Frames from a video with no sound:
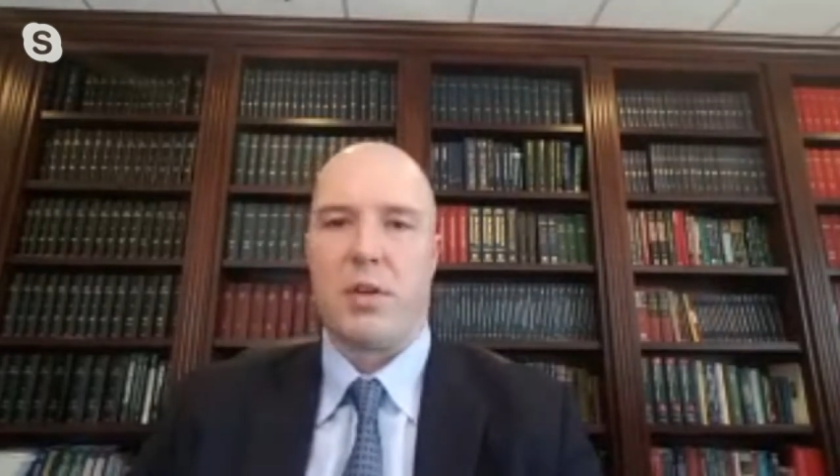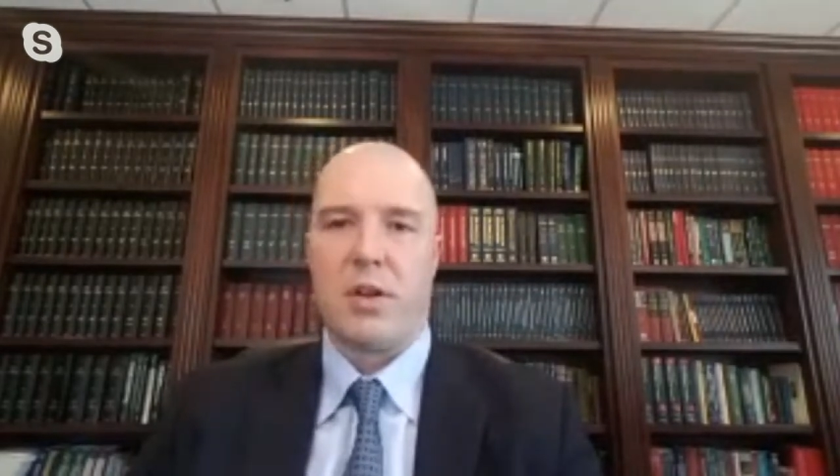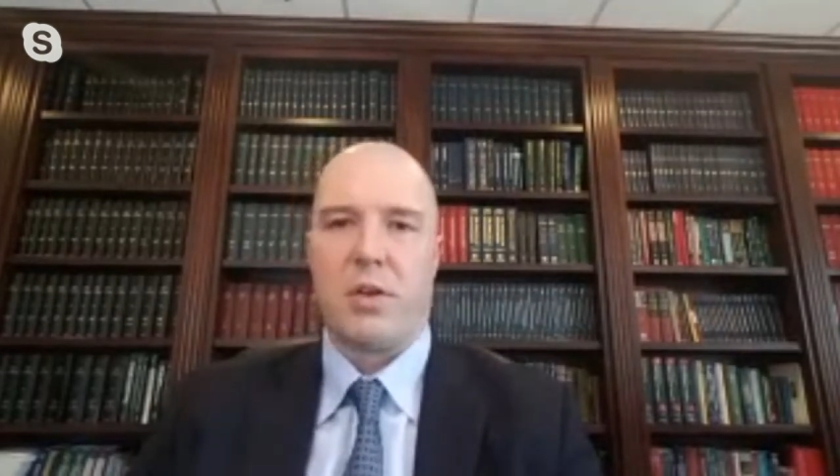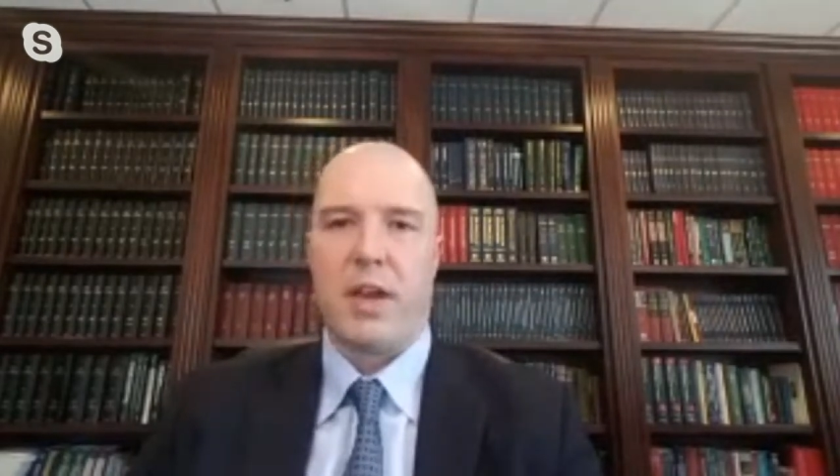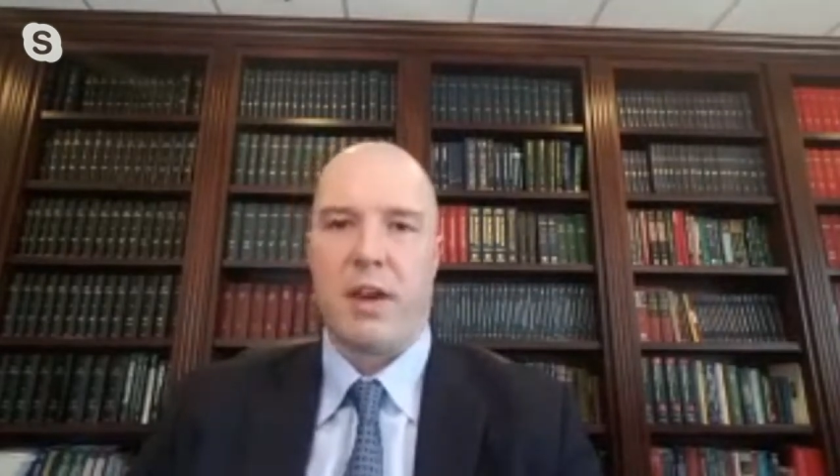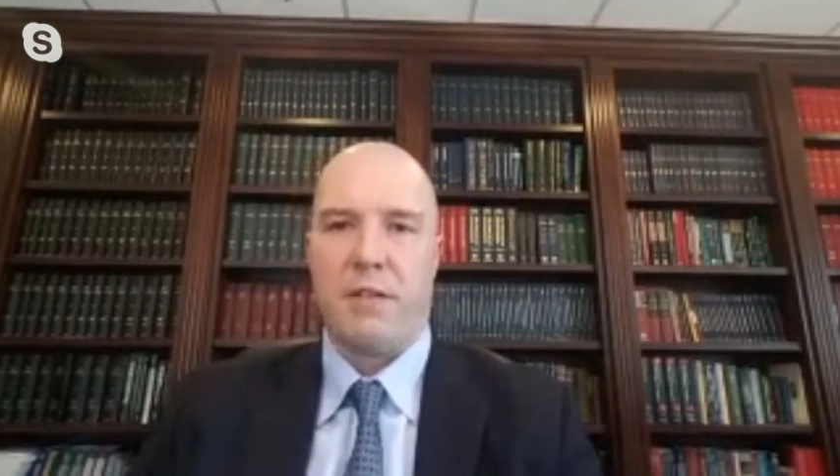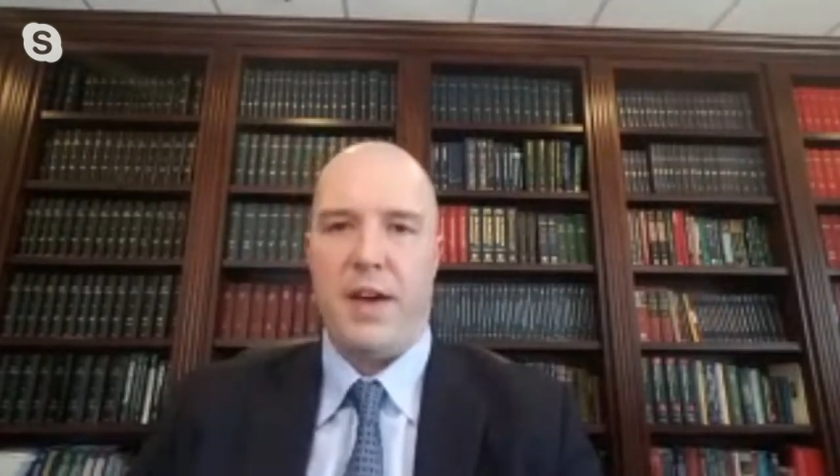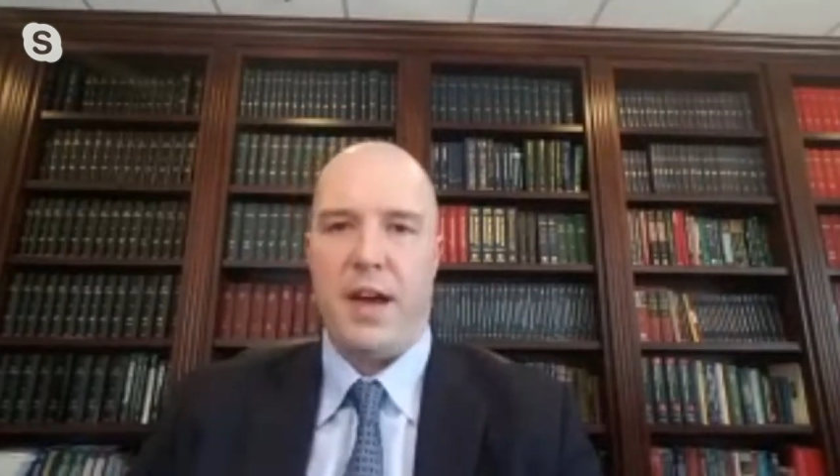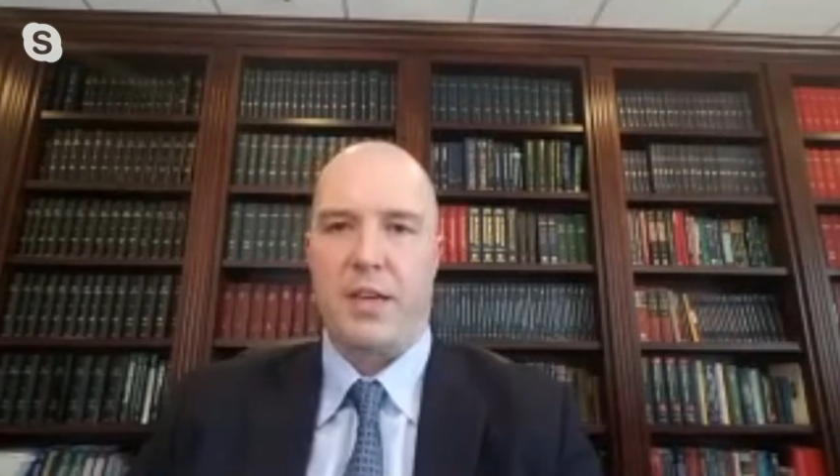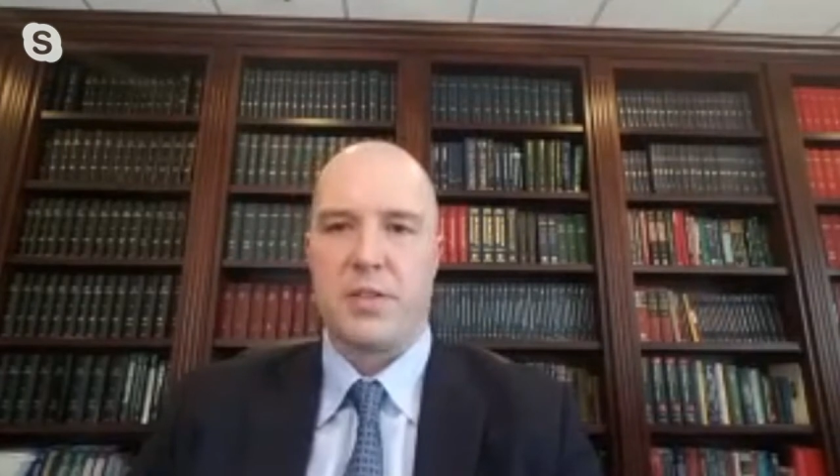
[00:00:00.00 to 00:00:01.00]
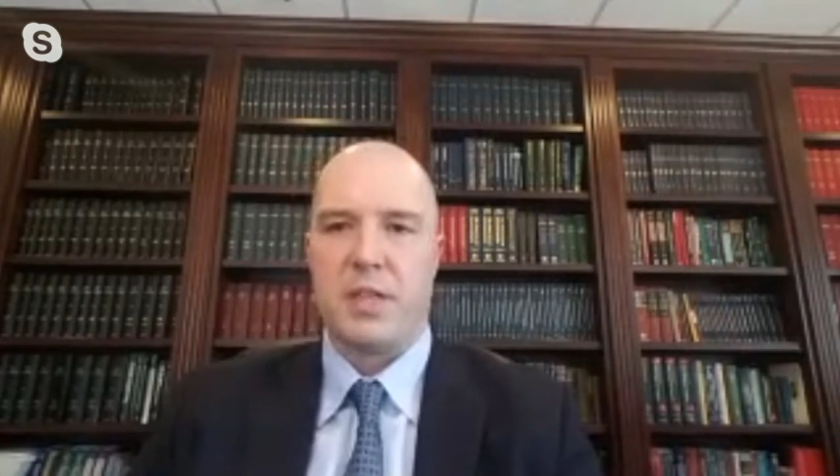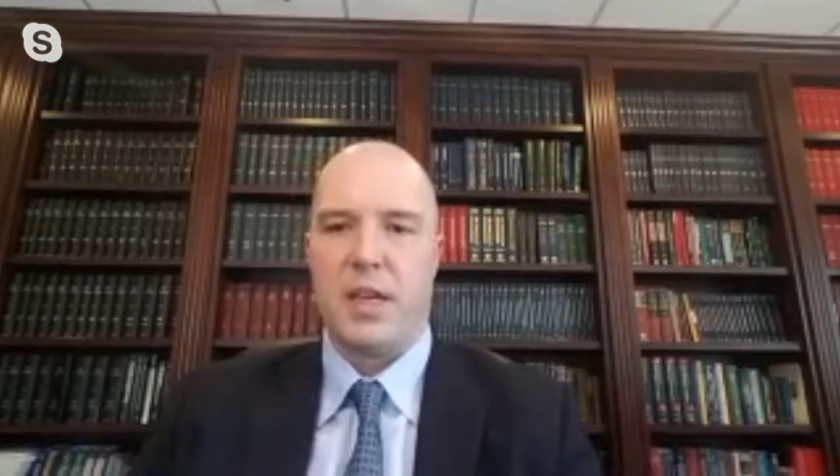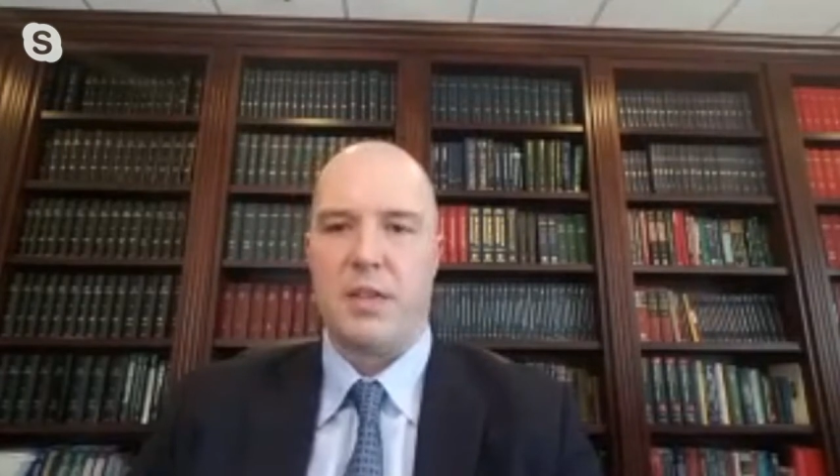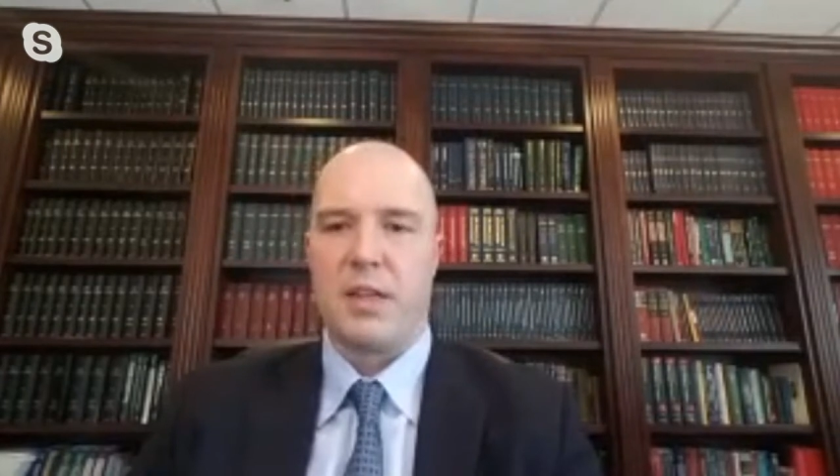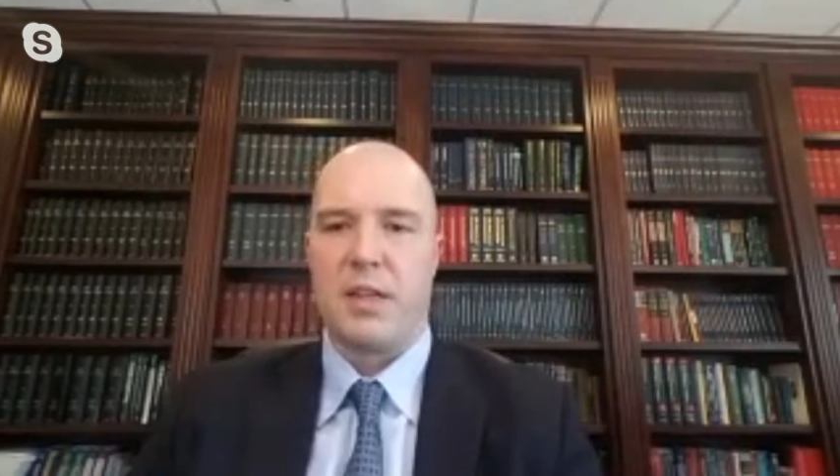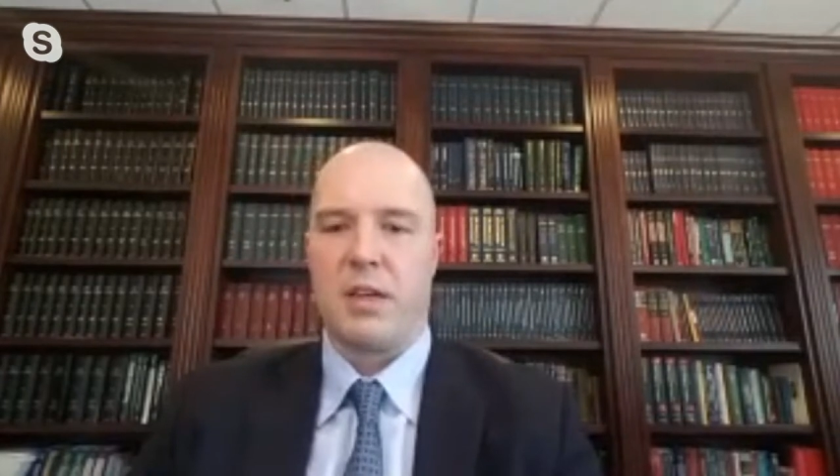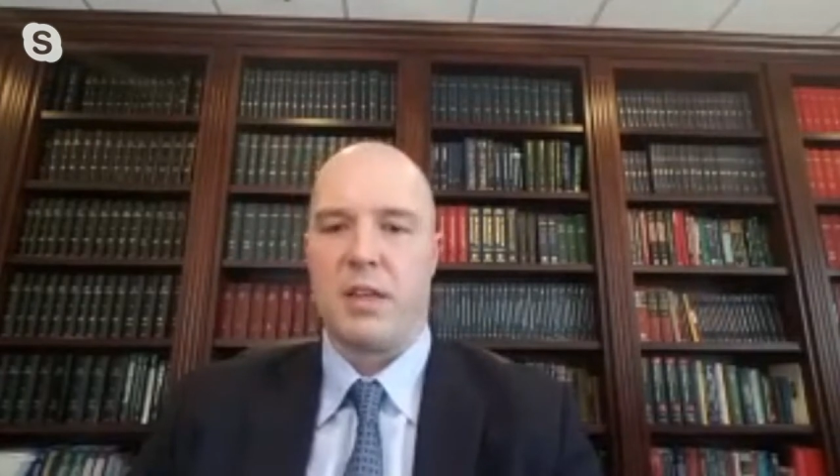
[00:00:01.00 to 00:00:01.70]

critical care faculty at the,